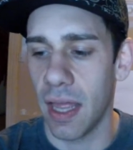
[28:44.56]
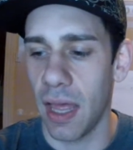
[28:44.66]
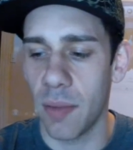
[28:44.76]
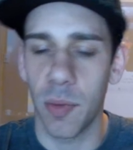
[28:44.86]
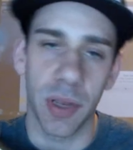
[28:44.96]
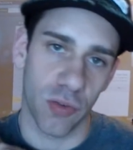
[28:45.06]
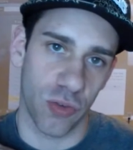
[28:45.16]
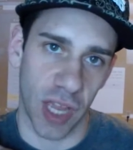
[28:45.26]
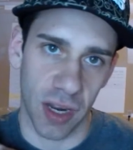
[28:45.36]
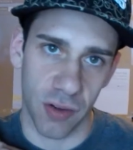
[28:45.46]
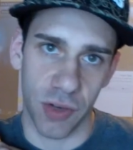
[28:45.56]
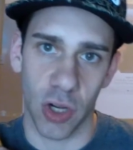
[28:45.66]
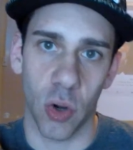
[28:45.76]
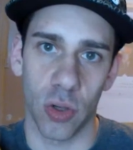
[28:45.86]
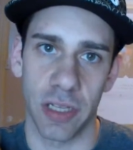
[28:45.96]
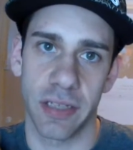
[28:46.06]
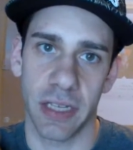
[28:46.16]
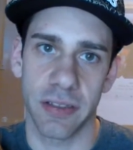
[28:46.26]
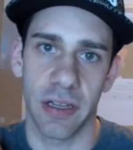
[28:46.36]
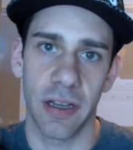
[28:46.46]
I'm a big fan of Nikola
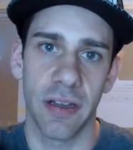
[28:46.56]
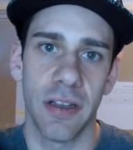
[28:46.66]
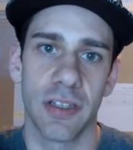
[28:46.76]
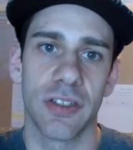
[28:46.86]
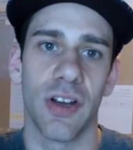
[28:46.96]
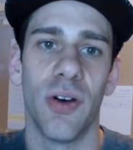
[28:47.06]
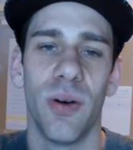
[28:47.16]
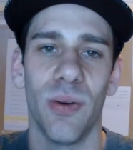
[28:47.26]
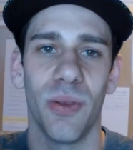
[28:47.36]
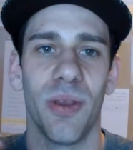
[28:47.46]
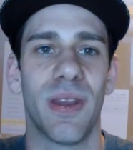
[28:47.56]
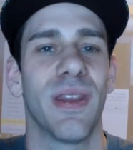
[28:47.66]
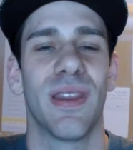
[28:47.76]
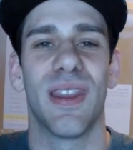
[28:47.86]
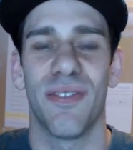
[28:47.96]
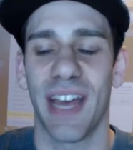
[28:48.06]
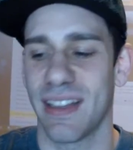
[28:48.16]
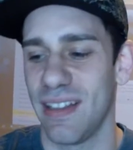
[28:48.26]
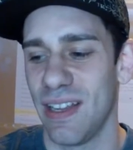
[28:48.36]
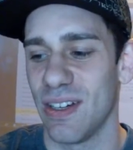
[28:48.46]
Tesla, so the fact
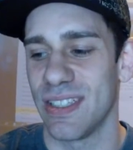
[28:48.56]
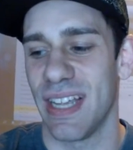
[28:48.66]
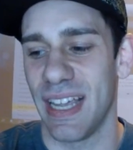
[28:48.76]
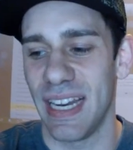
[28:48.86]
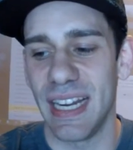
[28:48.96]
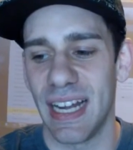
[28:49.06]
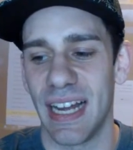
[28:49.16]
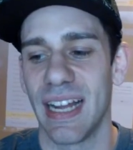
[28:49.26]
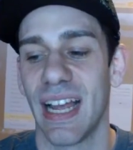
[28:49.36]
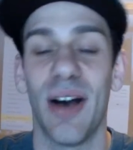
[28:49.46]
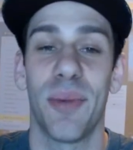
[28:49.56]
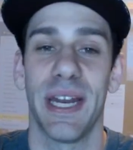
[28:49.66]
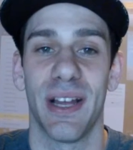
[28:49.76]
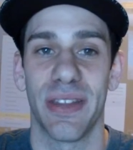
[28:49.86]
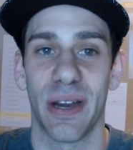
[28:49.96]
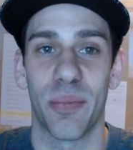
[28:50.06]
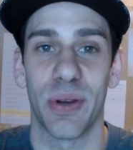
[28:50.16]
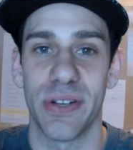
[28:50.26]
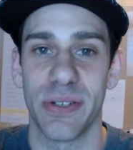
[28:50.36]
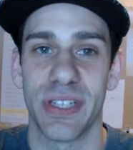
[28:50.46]
that there's a company out there
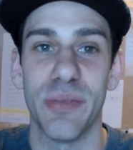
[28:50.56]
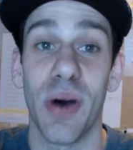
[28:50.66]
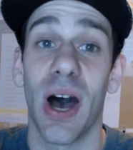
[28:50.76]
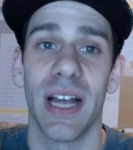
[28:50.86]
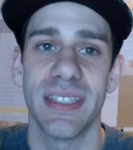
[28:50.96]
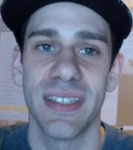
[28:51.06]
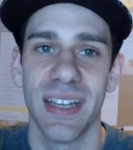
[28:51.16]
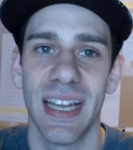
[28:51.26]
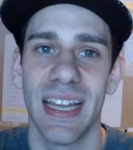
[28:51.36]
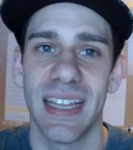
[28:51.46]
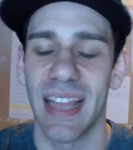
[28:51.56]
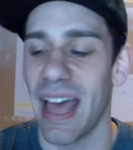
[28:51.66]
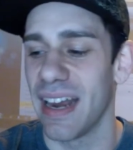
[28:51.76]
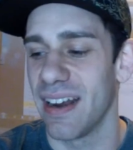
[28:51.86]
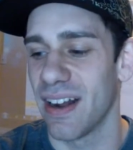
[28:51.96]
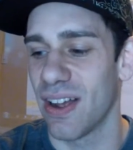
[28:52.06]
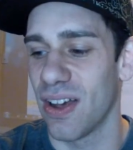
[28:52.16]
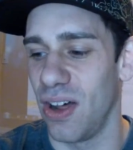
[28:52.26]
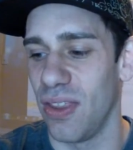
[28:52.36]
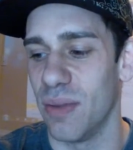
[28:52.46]
producing mods that
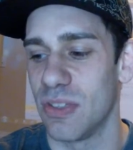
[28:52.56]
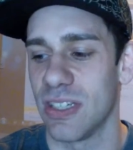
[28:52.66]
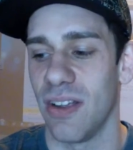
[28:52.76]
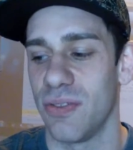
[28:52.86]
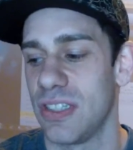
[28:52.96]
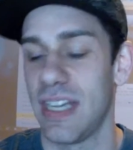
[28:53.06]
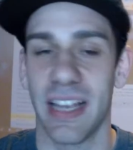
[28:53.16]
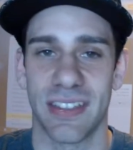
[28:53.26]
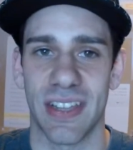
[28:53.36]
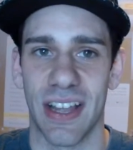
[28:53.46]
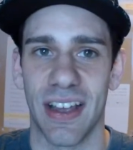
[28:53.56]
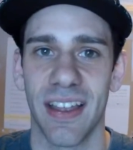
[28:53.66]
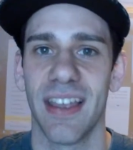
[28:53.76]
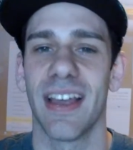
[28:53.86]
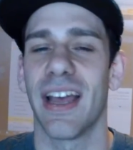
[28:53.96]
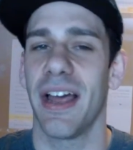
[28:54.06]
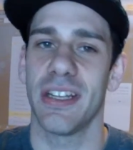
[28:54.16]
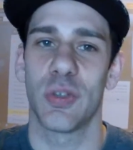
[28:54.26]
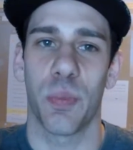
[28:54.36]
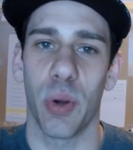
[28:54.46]
call themselves Tesla kind of
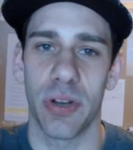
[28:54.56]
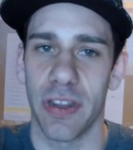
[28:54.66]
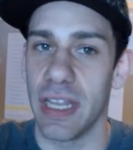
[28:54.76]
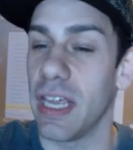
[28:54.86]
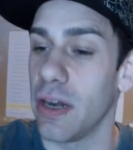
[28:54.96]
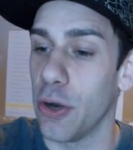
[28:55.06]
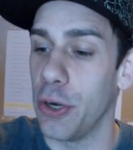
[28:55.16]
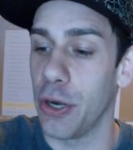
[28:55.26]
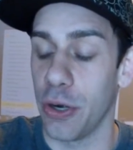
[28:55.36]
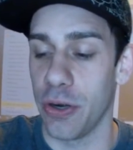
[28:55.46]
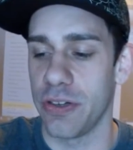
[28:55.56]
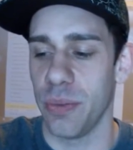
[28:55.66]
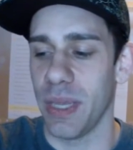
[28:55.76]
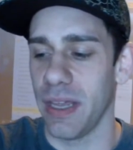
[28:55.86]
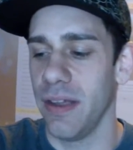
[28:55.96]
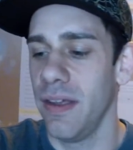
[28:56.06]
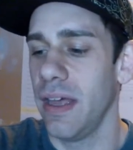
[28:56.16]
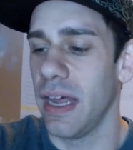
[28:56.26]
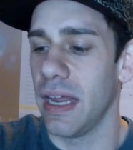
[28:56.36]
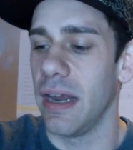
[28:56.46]
spoke to the inner nerd to me,
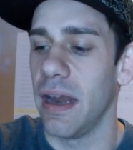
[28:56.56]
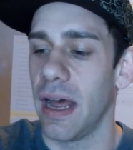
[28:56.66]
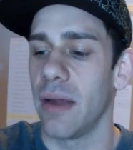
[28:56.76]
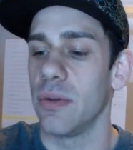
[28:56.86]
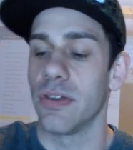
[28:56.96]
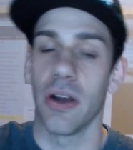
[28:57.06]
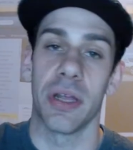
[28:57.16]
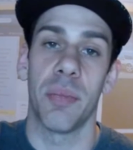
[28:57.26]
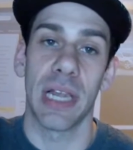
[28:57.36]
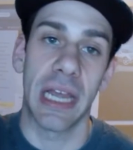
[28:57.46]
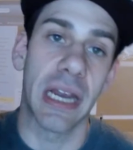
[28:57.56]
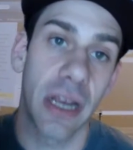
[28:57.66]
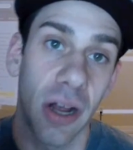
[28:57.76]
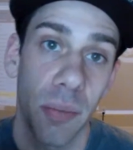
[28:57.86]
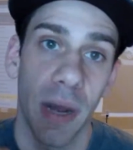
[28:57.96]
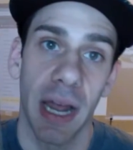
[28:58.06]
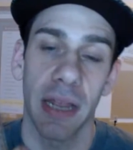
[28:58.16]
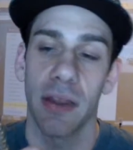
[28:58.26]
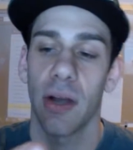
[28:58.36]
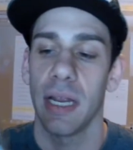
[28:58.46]
and I was already planning on
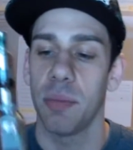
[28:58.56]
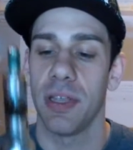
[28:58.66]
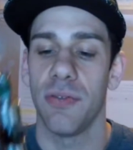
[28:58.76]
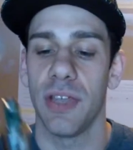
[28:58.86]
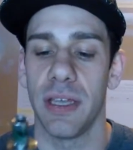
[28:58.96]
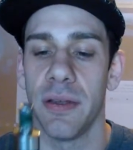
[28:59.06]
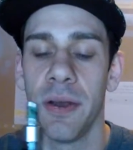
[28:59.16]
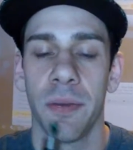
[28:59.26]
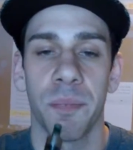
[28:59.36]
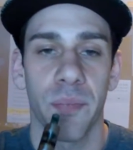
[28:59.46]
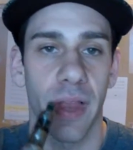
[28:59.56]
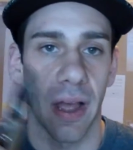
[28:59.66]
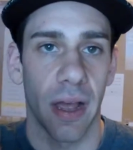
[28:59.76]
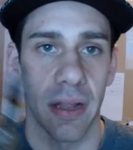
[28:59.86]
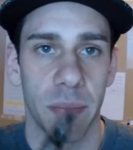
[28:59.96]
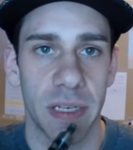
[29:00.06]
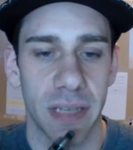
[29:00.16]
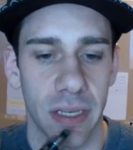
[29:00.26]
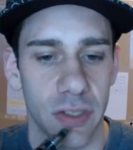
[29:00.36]
buying their APV. Let me take